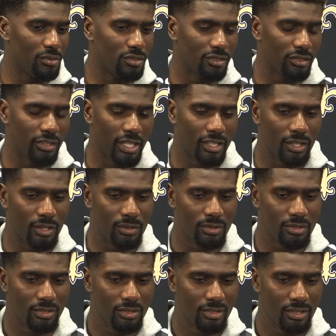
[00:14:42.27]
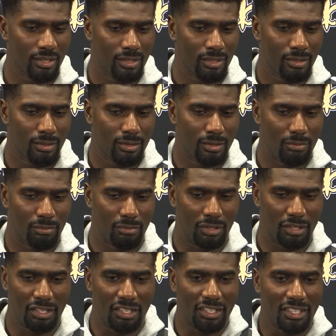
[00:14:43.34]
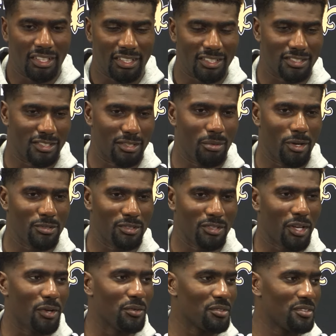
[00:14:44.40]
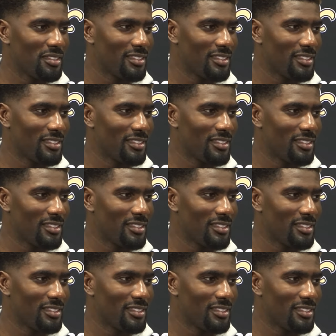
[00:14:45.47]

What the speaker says: He's a great coach. But then again, he is an opposing coach.